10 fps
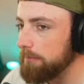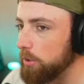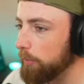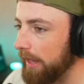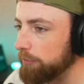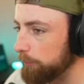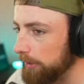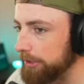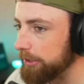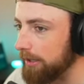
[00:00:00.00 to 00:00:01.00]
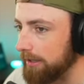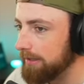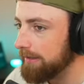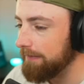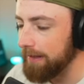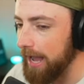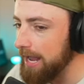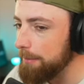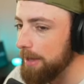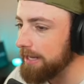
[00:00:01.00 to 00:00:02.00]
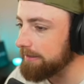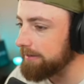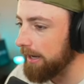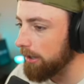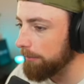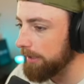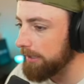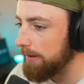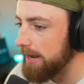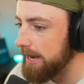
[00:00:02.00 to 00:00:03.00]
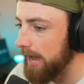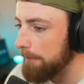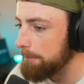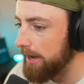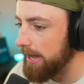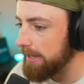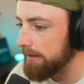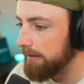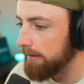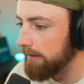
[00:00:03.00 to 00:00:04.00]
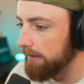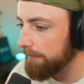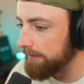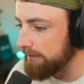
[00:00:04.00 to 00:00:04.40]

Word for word: Well, that's really good. Like, I am hitting terribly right now, but the